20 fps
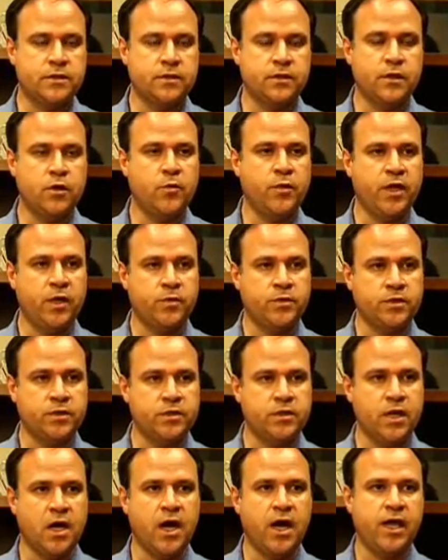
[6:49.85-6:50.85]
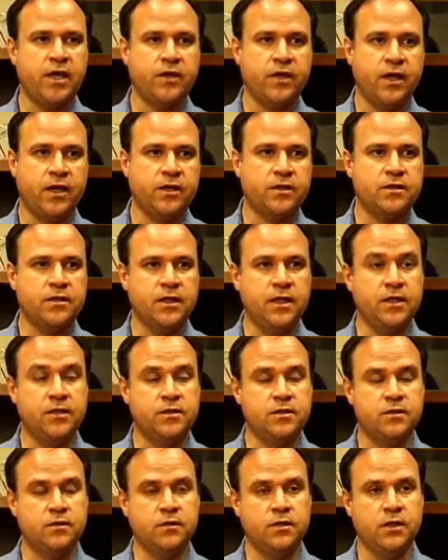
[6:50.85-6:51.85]
and they'll be able to tie that
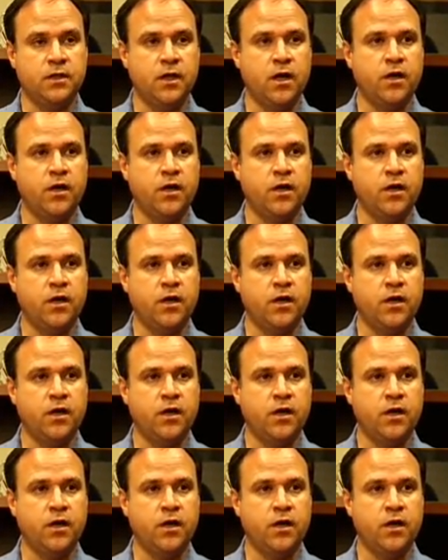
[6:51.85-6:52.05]
into the